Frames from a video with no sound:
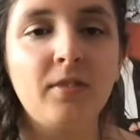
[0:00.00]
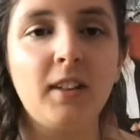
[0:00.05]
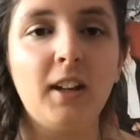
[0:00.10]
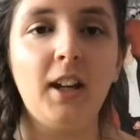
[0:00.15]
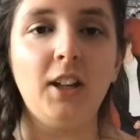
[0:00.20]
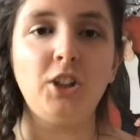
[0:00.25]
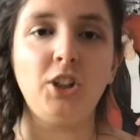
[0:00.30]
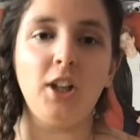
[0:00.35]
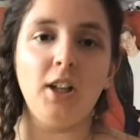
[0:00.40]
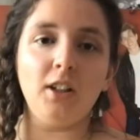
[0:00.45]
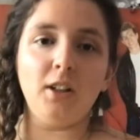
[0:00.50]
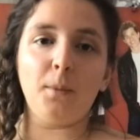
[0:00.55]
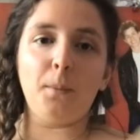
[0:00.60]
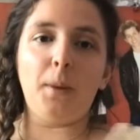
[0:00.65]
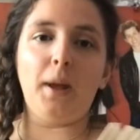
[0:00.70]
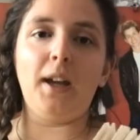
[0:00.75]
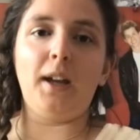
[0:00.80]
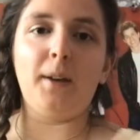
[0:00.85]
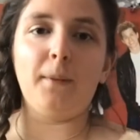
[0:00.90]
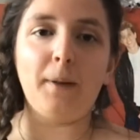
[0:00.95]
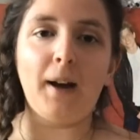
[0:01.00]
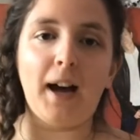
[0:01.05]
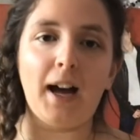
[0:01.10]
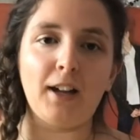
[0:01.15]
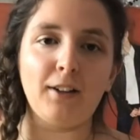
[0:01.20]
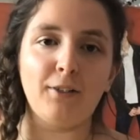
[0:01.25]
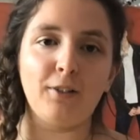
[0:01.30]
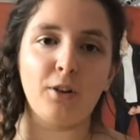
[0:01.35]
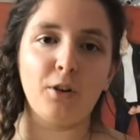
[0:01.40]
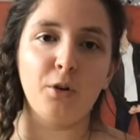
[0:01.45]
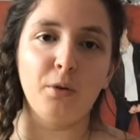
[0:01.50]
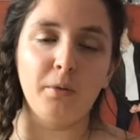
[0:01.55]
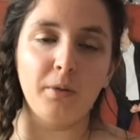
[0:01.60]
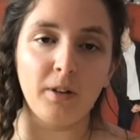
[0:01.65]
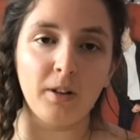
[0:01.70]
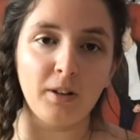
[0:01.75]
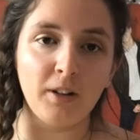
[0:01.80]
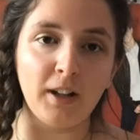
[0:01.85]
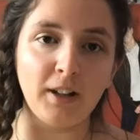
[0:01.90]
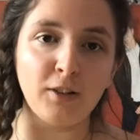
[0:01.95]
chicken and bacon pie for the
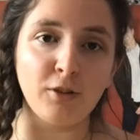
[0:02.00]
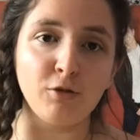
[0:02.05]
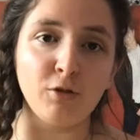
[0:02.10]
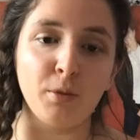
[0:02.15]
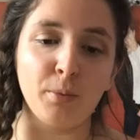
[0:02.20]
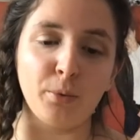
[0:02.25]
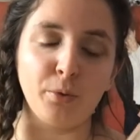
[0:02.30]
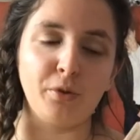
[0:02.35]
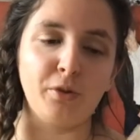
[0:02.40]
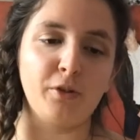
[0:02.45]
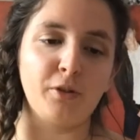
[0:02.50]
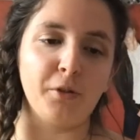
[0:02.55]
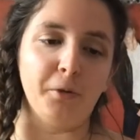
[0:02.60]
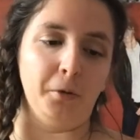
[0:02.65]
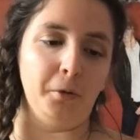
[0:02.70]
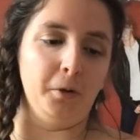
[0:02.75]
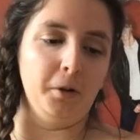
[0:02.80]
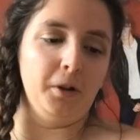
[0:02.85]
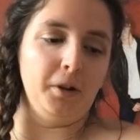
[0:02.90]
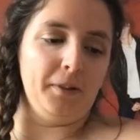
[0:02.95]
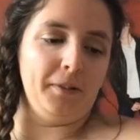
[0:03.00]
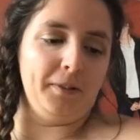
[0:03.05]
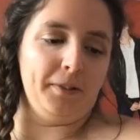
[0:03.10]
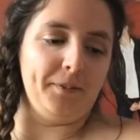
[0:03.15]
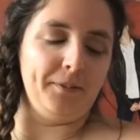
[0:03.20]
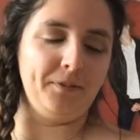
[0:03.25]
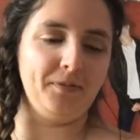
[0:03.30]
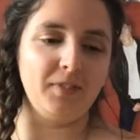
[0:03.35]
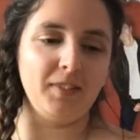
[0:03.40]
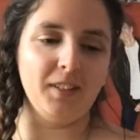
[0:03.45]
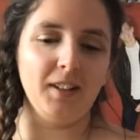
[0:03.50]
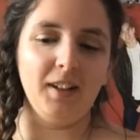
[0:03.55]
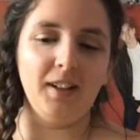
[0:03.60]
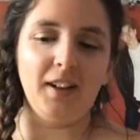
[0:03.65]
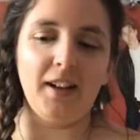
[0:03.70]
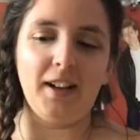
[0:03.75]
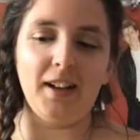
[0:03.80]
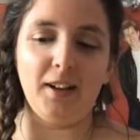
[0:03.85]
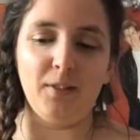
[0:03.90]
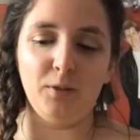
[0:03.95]
history book, so
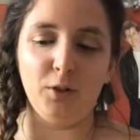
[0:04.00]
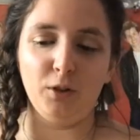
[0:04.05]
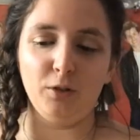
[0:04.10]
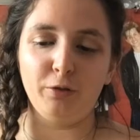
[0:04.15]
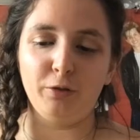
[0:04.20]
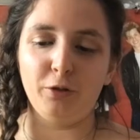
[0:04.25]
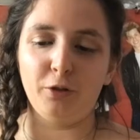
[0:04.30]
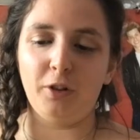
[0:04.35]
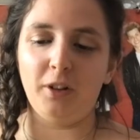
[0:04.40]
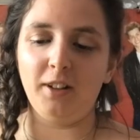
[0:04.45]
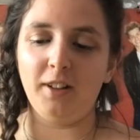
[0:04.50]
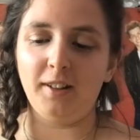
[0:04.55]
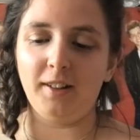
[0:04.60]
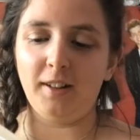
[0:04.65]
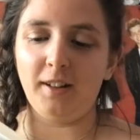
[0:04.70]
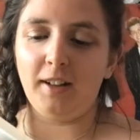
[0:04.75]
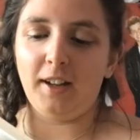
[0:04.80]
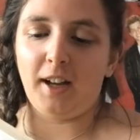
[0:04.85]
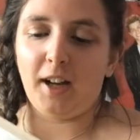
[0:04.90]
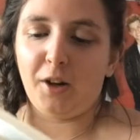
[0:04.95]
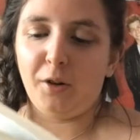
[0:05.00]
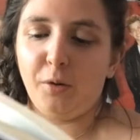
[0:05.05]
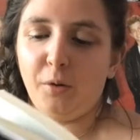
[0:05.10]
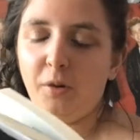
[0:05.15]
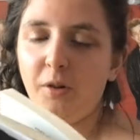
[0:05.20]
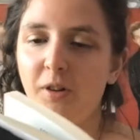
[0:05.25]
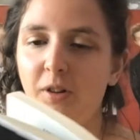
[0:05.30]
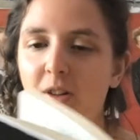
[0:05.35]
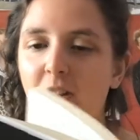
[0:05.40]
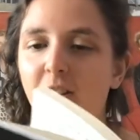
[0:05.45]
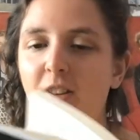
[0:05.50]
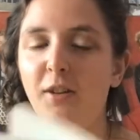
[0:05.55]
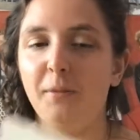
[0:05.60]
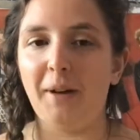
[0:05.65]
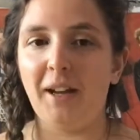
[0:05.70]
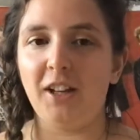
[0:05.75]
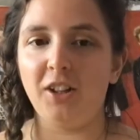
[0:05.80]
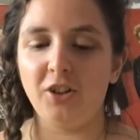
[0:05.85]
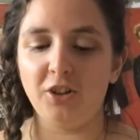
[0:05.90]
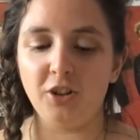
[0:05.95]
I am looking forward to see how they
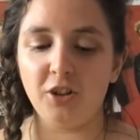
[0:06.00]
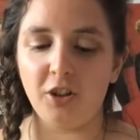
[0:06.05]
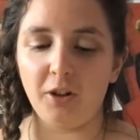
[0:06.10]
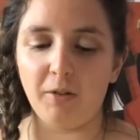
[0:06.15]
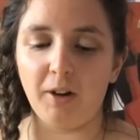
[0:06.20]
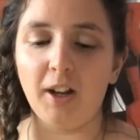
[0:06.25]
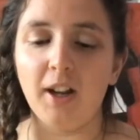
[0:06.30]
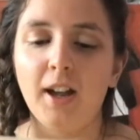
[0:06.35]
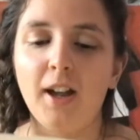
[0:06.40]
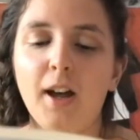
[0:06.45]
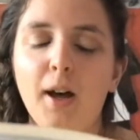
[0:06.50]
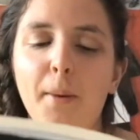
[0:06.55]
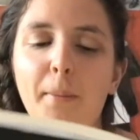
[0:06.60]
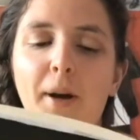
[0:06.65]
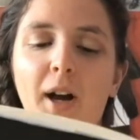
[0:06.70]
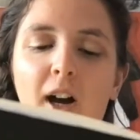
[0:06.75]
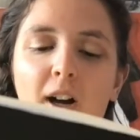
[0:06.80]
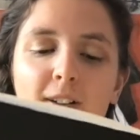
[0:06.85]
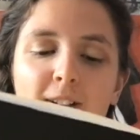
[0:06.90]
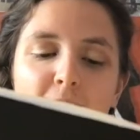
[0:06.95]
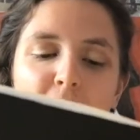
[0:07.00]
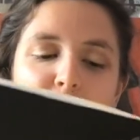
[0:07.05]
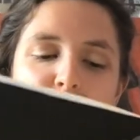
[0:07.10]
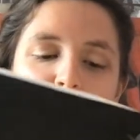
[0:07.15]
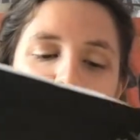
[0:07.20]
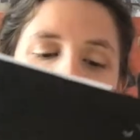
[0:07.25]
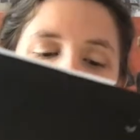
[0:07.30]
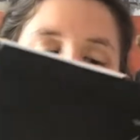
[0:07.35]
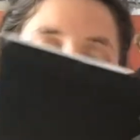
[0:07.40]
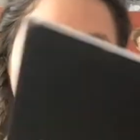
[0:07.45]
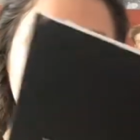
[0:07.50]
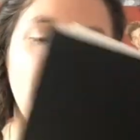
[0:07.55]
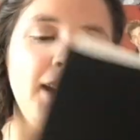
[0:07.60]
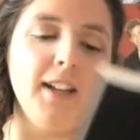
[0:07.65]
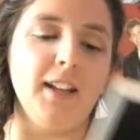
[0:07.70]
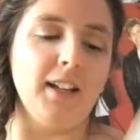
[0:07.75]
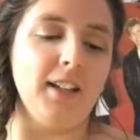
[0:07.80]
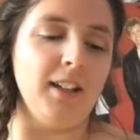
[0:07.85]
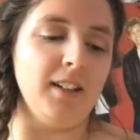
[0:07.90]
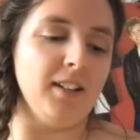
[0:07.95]
managed to do it Parker style.
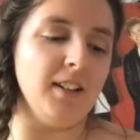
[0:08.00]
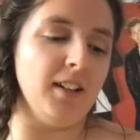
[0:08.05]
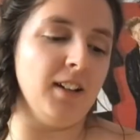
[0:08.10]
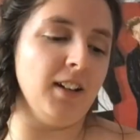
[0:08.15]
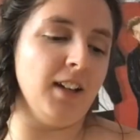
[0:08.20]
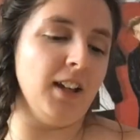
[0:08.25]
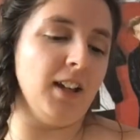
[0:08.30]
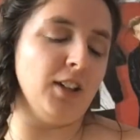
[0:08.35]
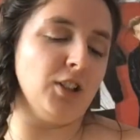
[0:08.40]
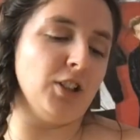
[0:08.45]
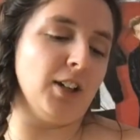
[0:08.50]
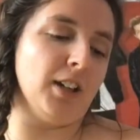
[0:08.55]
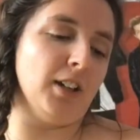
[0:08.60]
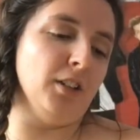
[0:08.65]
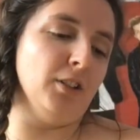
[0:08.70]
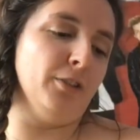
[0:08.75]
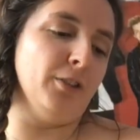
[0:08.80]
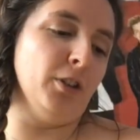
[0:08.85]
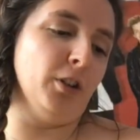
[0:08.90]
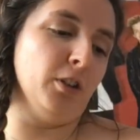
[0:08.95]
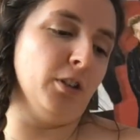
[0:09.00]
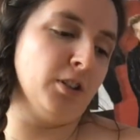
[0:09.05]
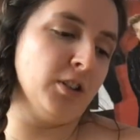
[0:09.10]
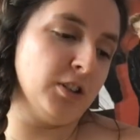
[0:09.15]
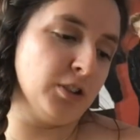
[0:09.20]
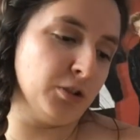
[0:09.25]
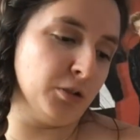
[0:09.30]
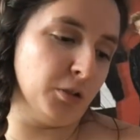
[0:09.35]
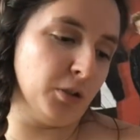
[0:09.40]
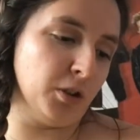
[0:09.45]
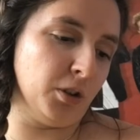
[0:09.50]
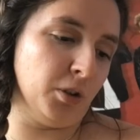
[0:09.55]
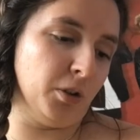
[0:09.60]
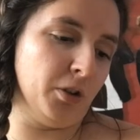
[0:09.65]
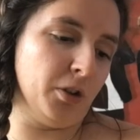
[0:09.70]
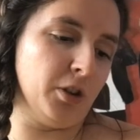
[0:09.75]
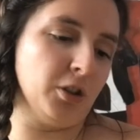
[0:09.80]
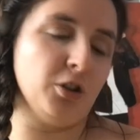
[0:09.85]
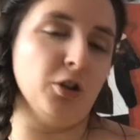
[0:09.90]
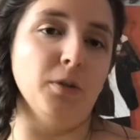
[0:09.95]
And then he did a Channel 4 show
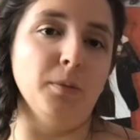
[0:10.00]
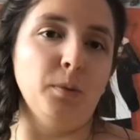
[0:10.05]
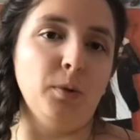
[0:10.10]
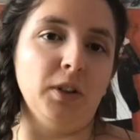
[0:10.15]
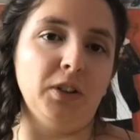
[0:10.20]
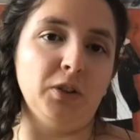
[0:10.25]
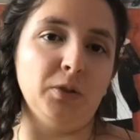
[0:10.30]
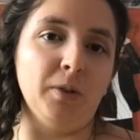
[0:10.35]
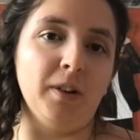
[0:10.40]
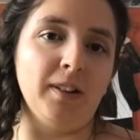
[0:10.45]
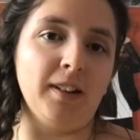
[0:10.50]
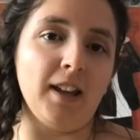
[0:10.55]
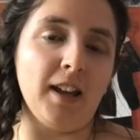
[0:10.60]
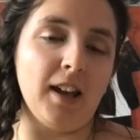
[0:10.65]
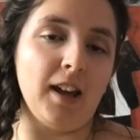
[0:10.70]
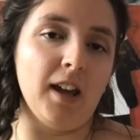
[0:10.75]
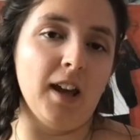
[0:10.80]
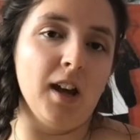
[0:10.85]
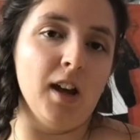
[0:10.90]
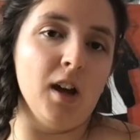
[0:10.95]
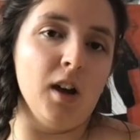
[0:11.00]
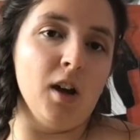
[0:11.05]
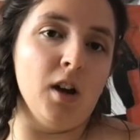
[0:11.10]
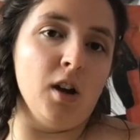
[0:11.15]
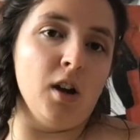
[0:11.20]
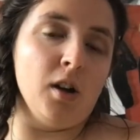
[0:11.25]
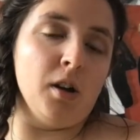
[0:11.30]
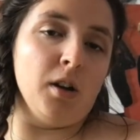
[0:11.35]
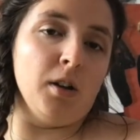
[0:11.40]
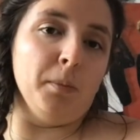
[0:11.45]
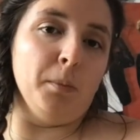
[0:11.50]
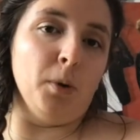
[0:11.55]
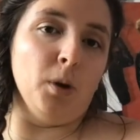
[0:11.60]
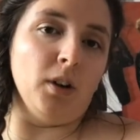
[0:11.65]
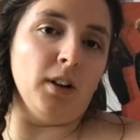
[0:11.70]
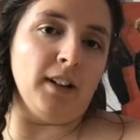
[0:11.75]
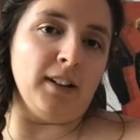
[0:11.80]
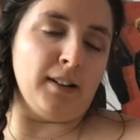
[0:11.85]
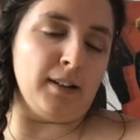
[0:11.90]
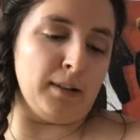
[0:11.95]
called The Jump, which was a
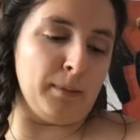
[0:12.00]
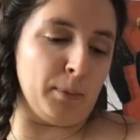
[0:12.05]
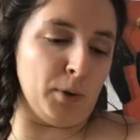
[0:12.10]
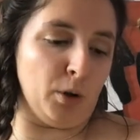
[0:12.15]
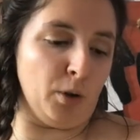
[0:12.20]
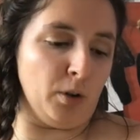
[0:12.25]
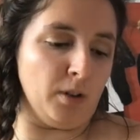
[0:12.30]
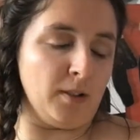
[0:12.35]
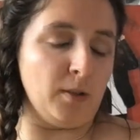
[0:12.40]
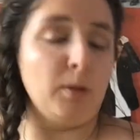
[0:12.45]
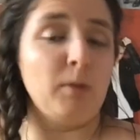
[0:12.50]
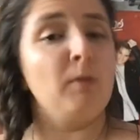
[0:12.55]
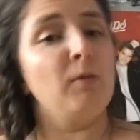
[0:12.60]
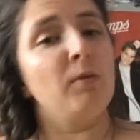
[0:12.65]
multi-sport